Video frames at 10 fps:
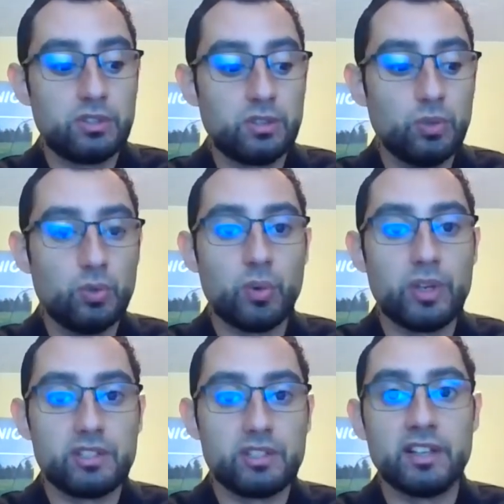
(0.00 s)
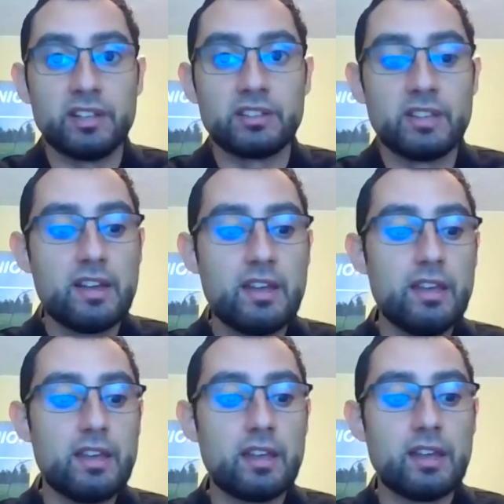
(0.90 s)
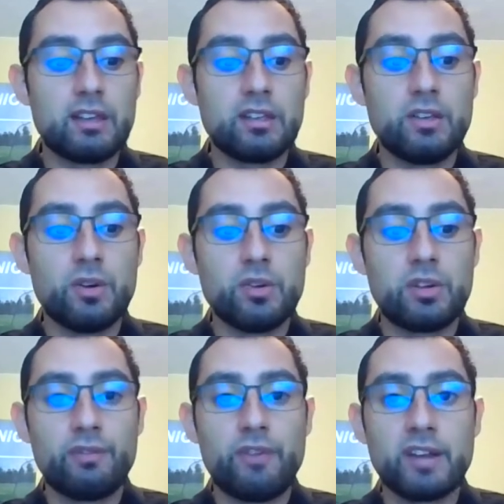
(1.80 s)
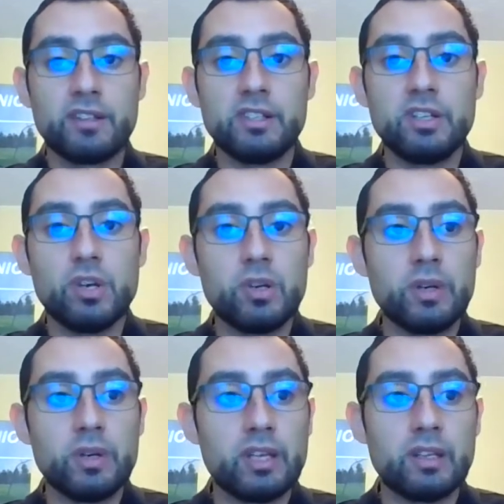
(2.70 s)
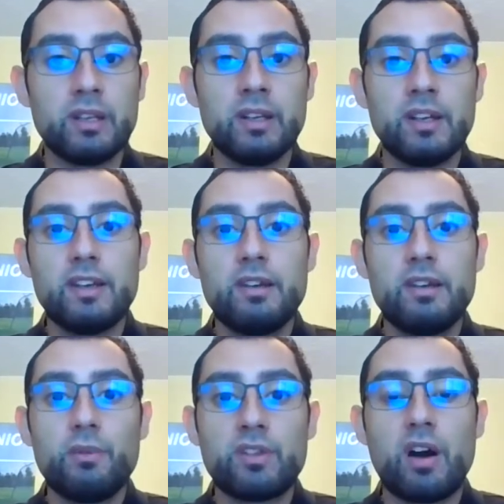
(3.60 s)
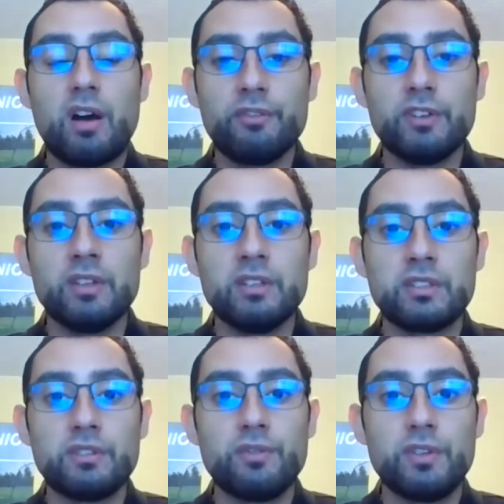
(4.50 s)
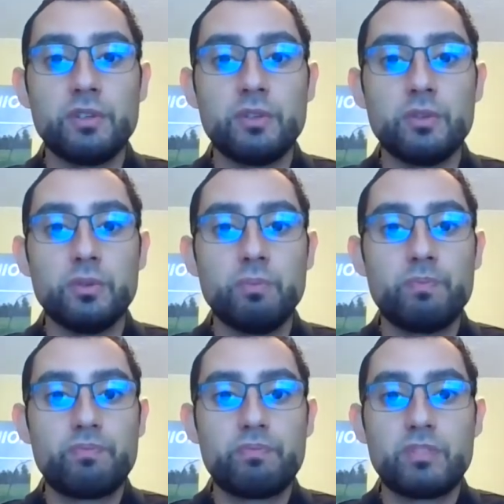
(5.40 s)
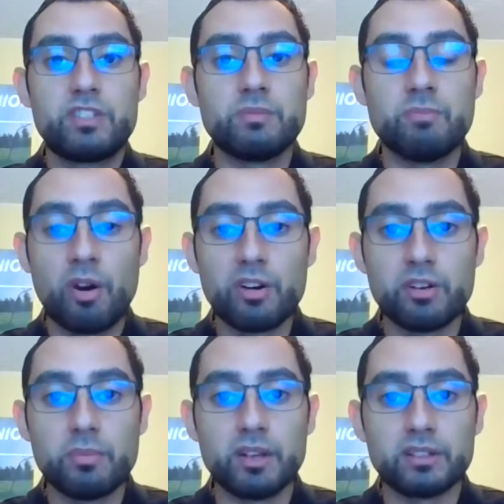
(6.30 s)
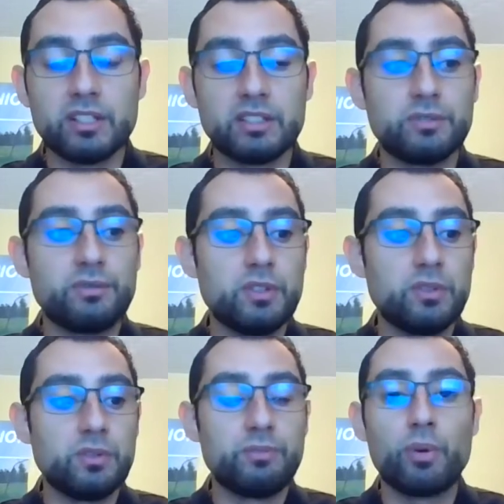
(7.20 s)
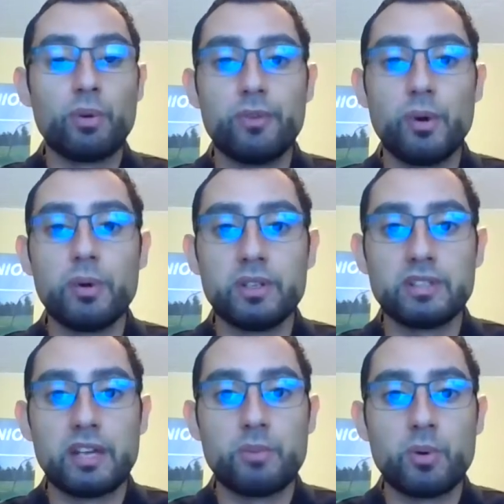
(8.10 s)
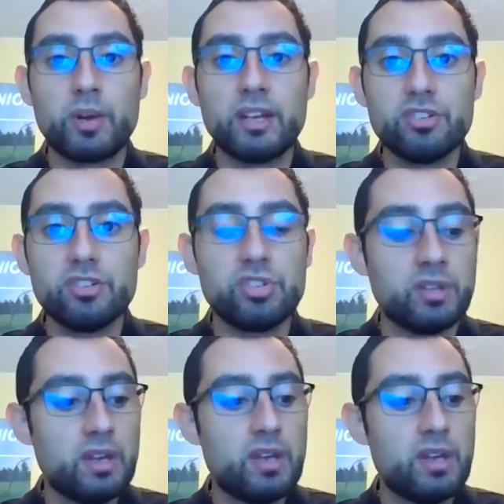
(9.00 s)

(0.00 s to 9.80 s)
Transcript: do what it says, and you can finally go in with confidence and feel smarter about things and feel more focused, have more energy,